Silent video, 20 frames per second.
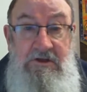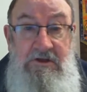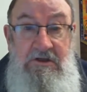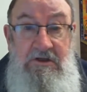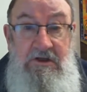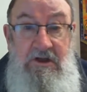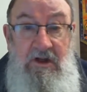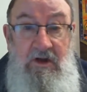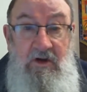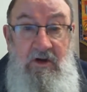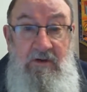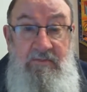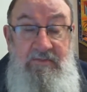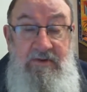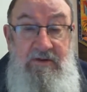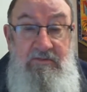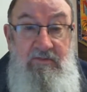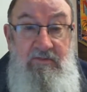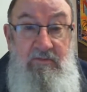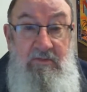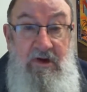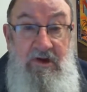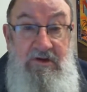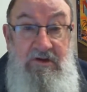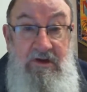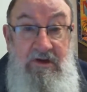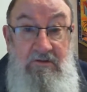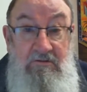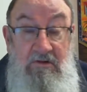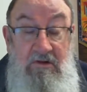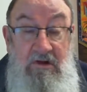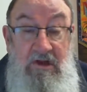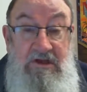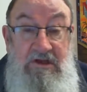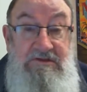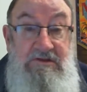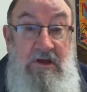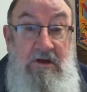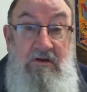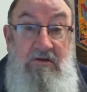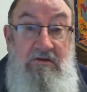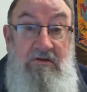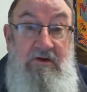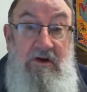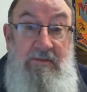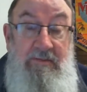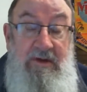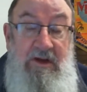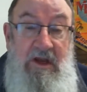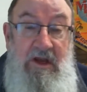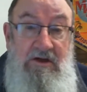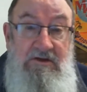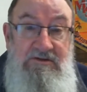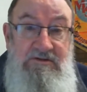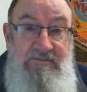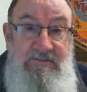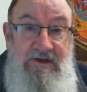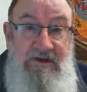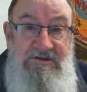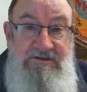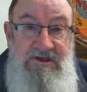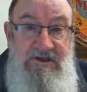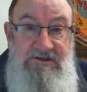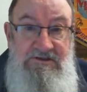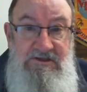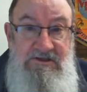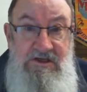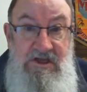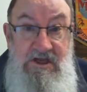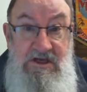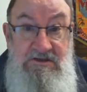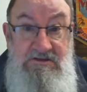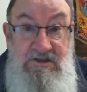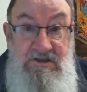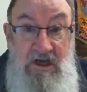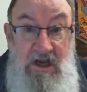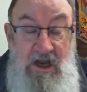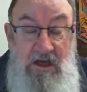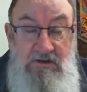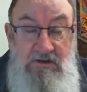Now, a lot of people might think, well, that's a long time ago, it's about 60 years ago.